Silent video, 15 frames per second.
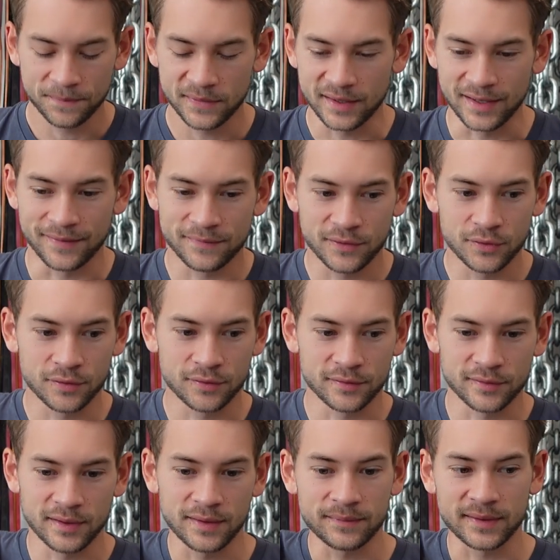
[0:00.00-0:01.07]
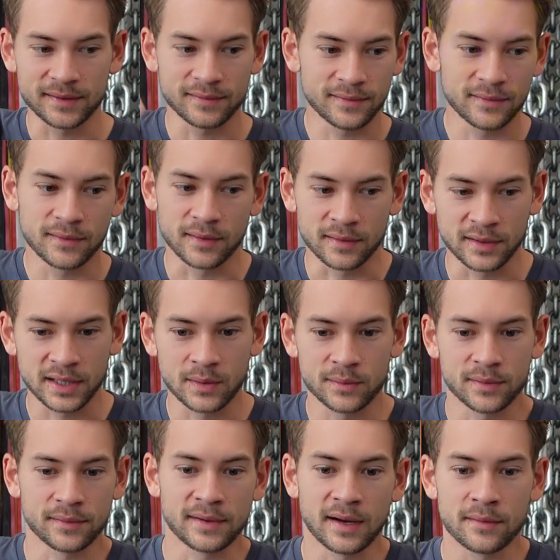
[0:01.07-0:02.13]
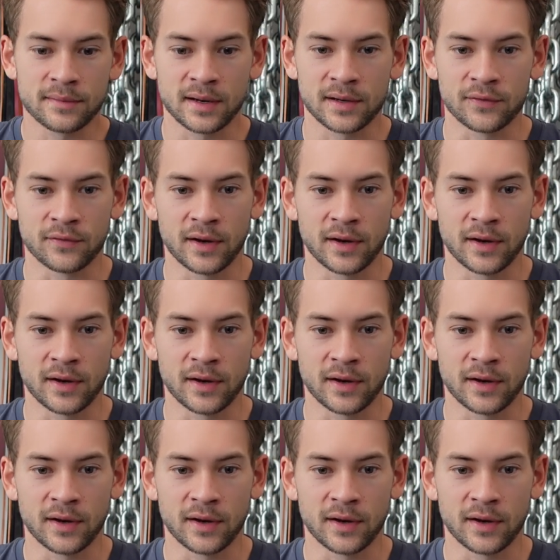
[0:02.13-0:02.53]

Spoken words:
if the ligaments on the outside of your